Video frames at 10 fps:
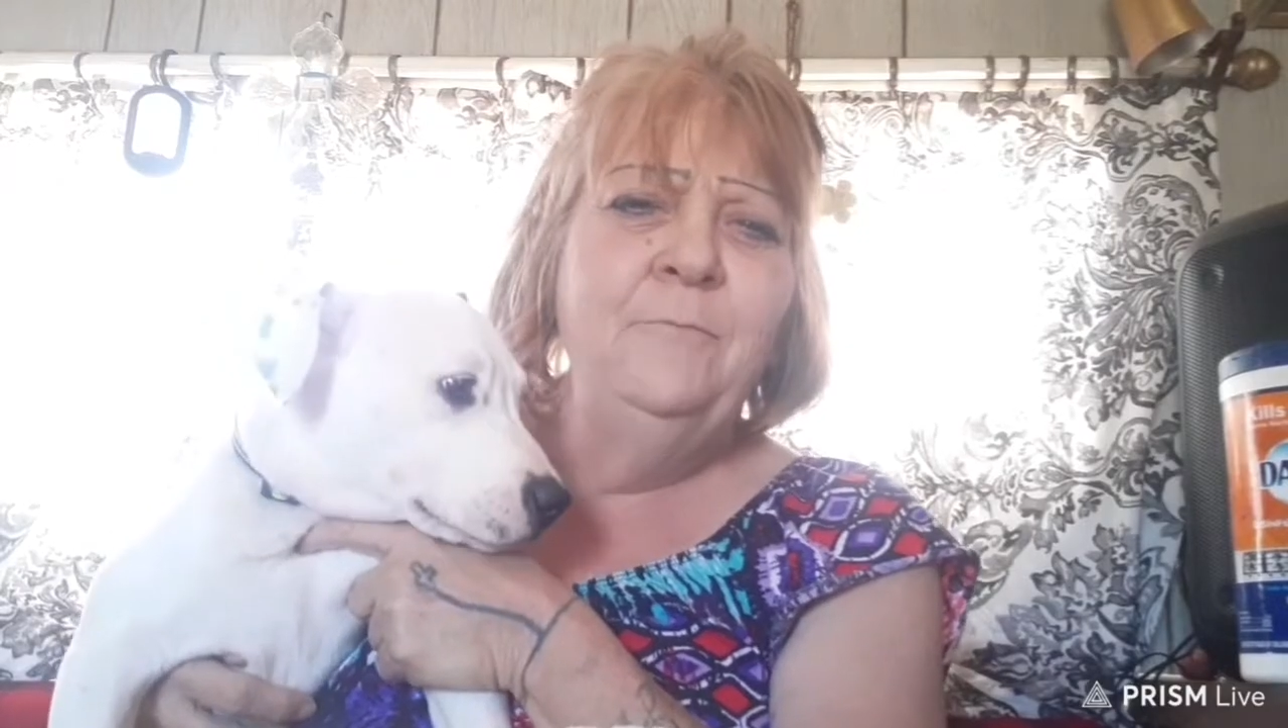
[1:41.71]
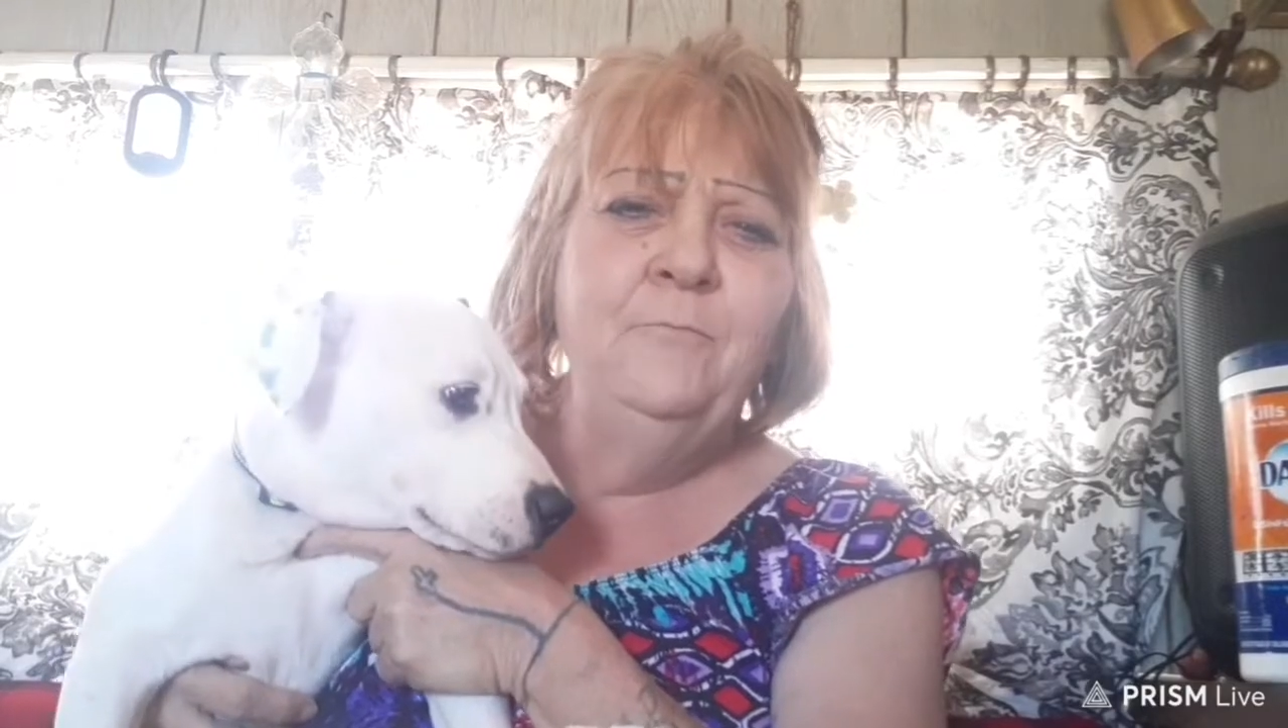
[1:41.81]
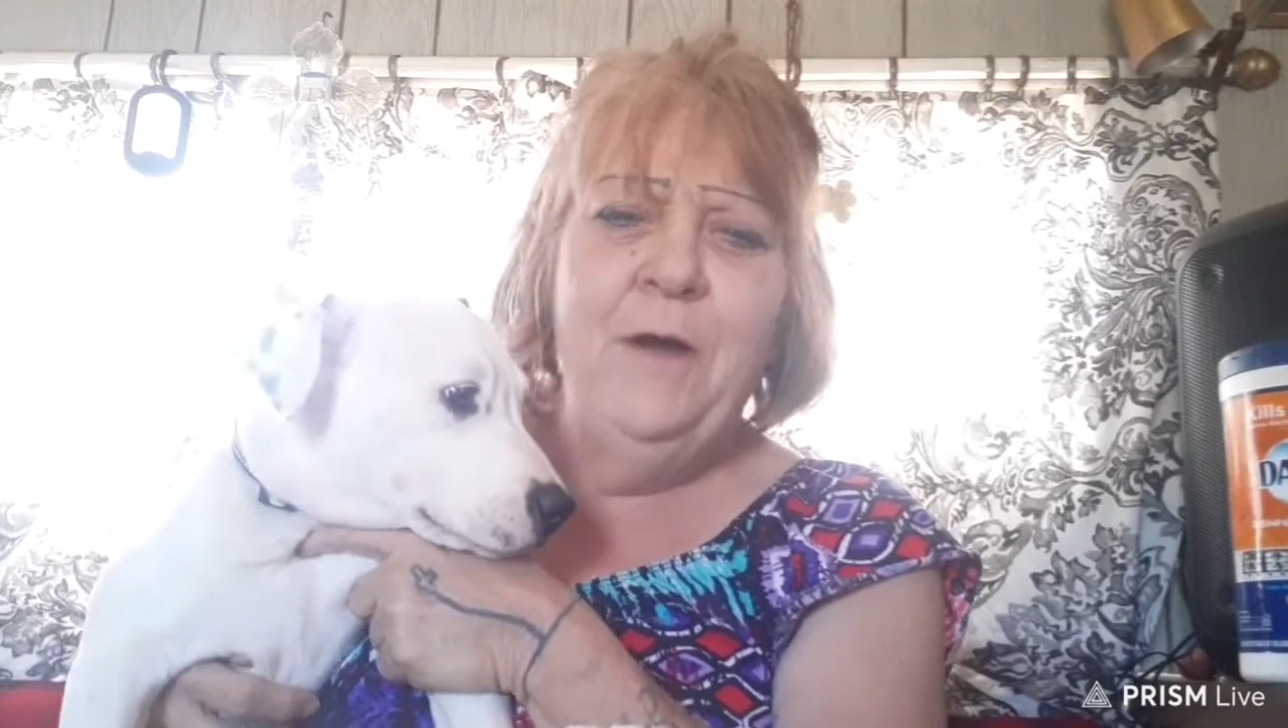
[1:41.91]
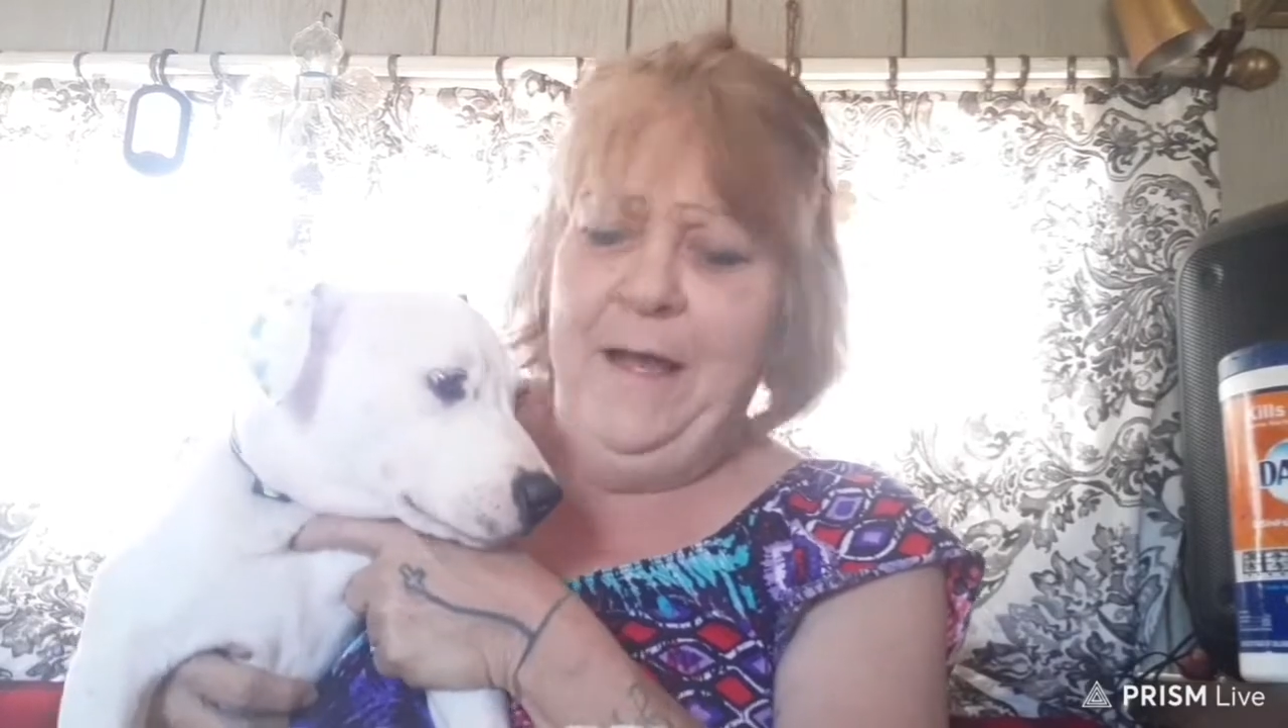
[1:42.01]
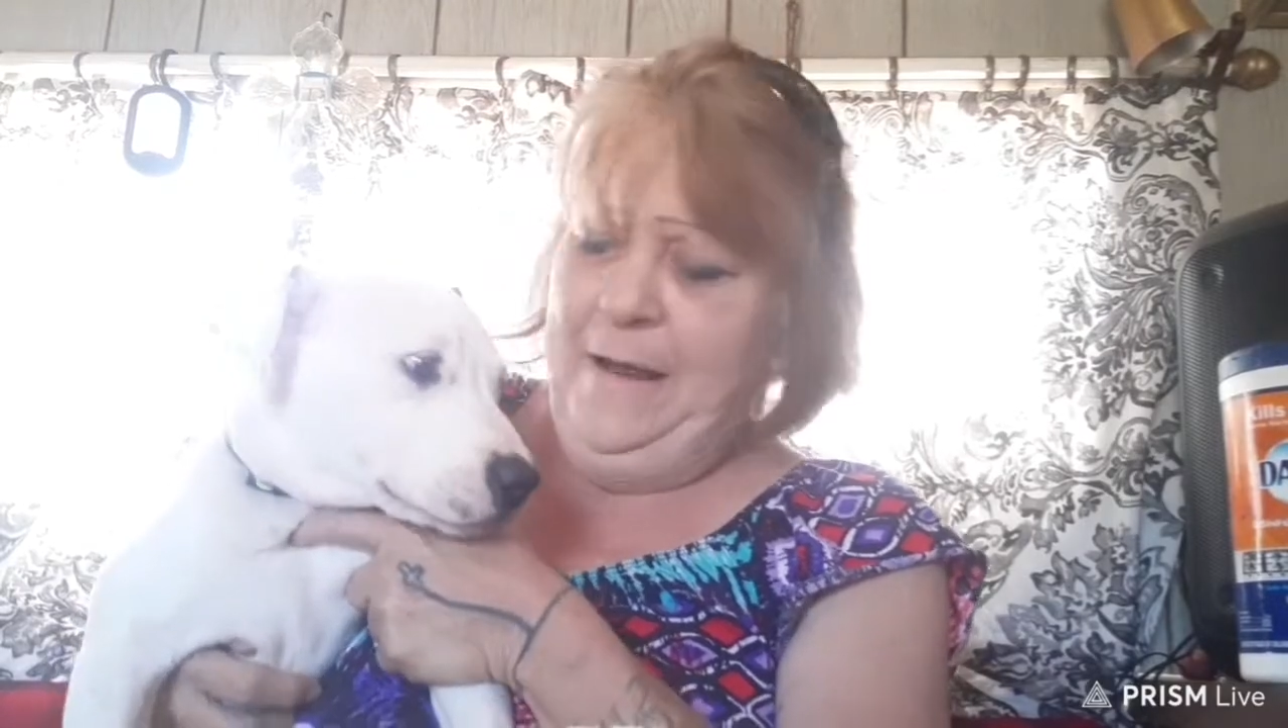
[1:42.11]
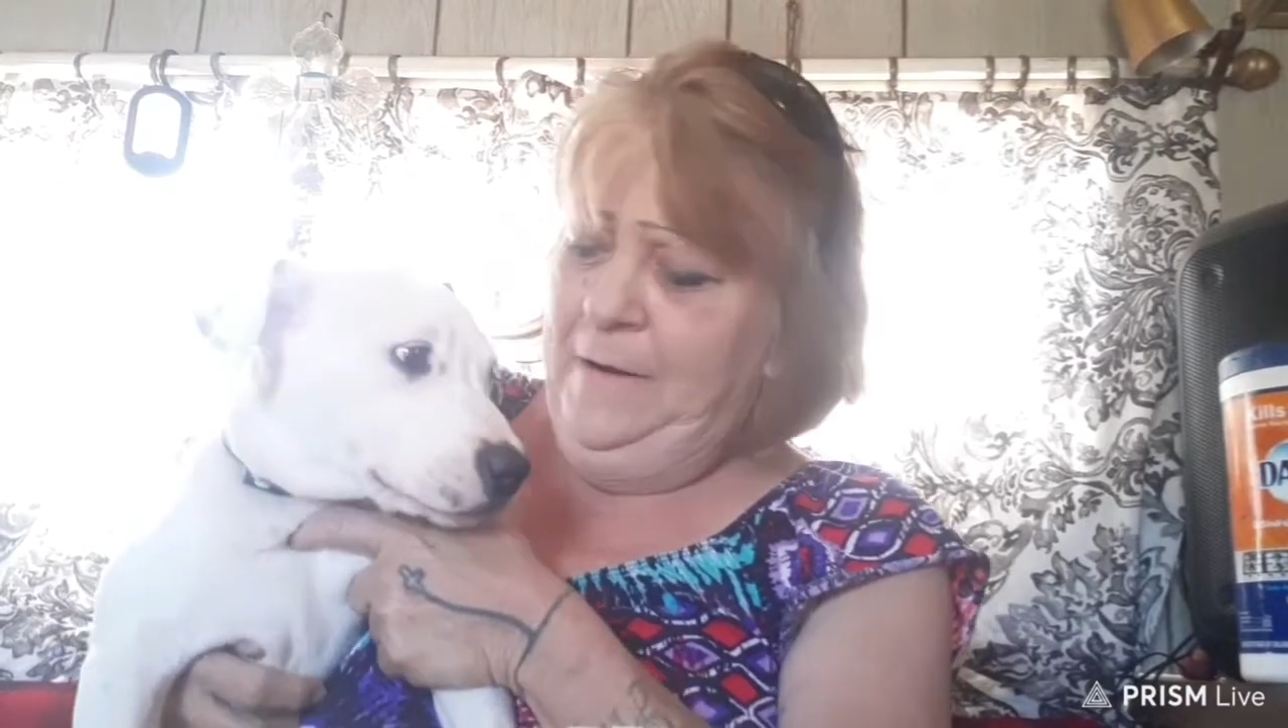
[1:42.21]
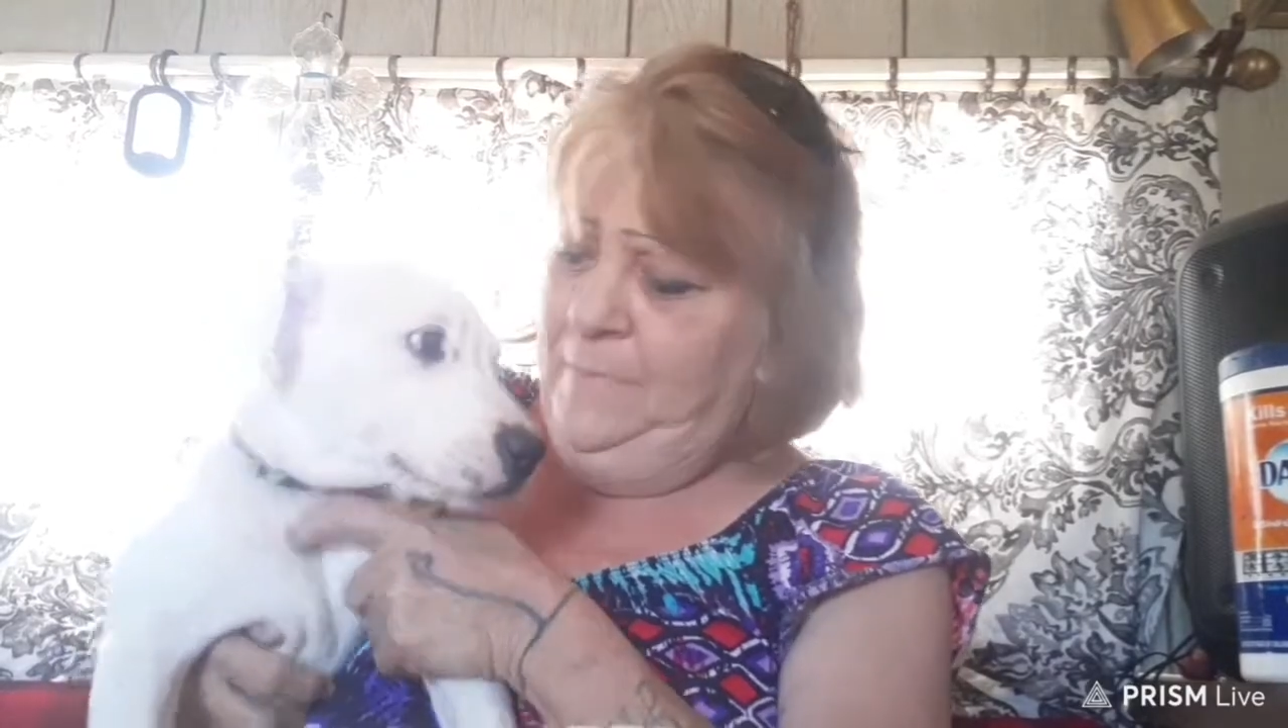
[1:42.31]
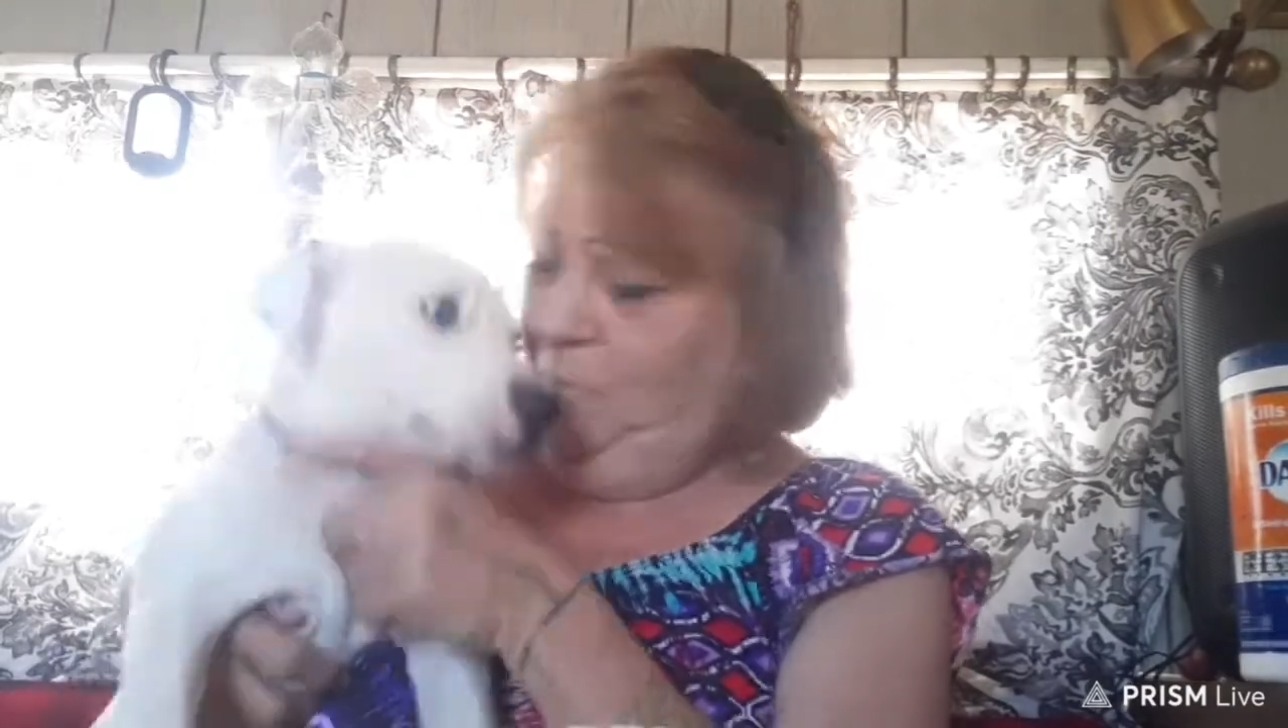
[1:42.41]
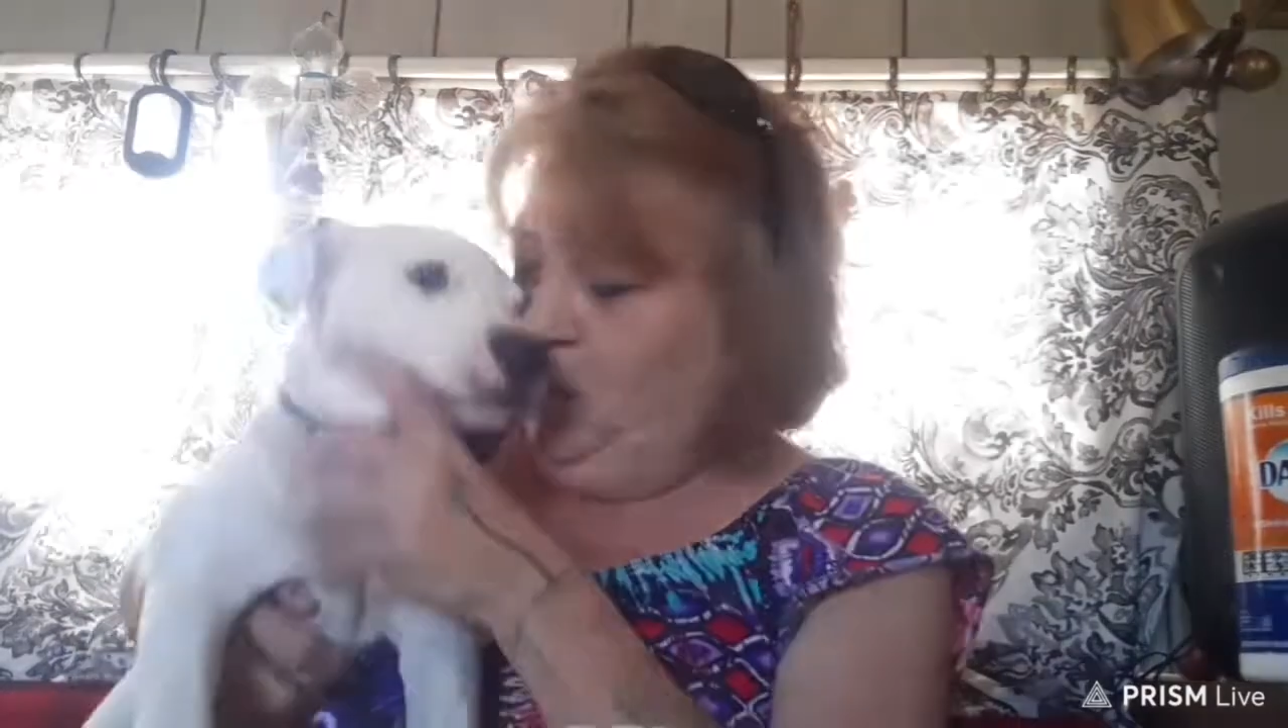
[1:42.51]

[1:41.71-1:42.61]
and whine.